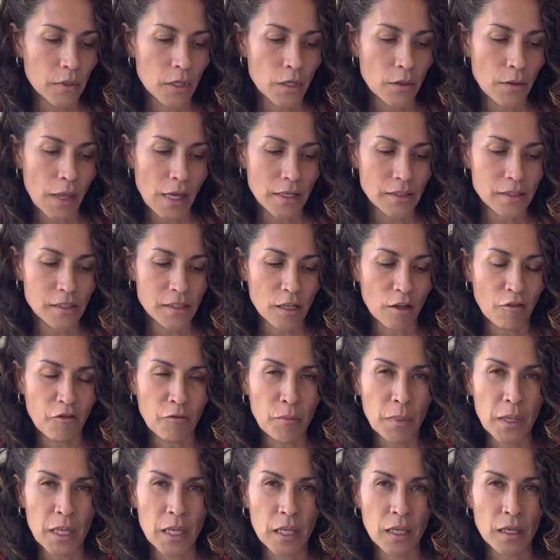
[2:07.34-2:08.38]
That
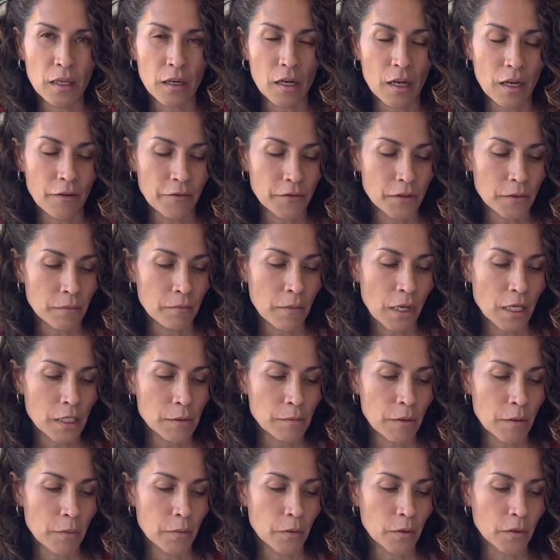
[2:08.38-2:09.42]
self-pity often makes
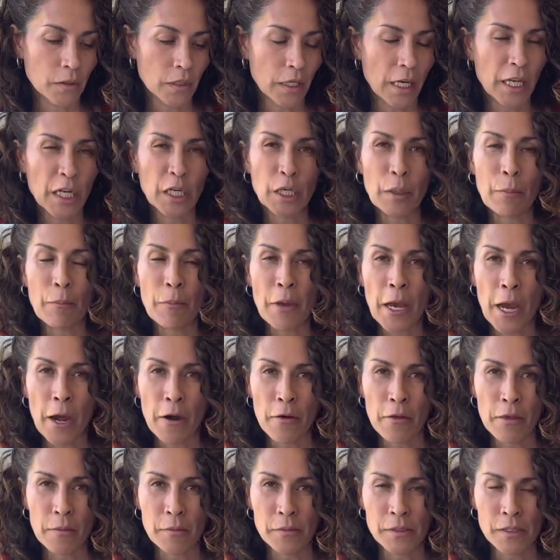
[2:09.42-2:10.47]
people kind of compare
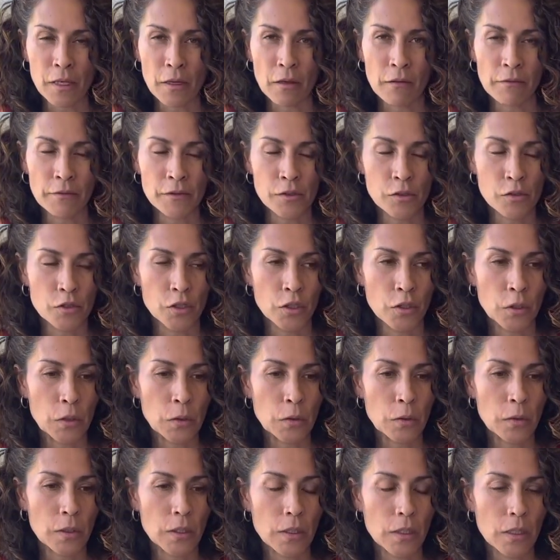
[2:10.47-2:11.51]
themselves
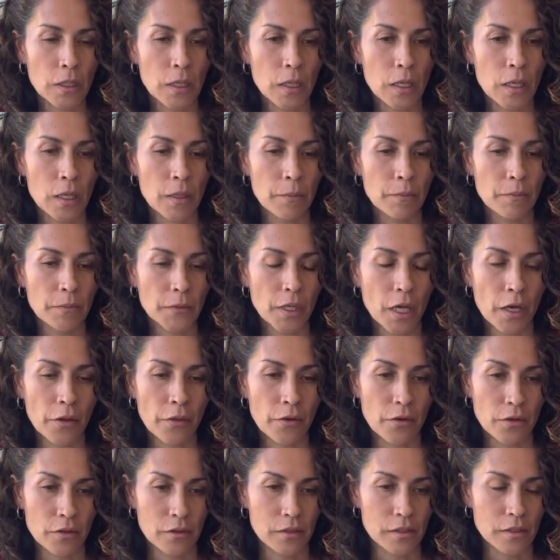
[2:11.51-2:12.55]
to
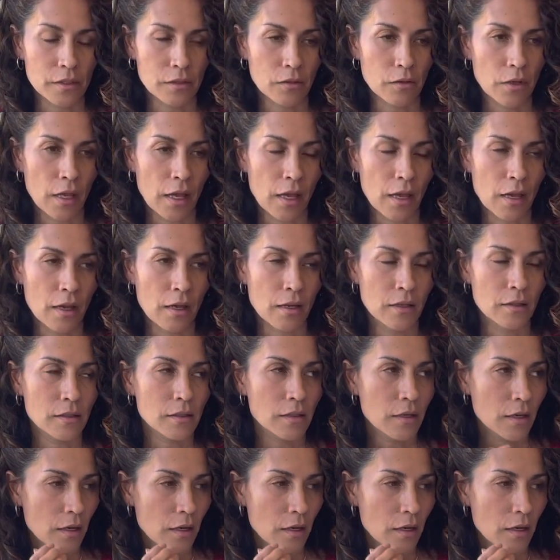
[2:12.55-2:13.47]
others. And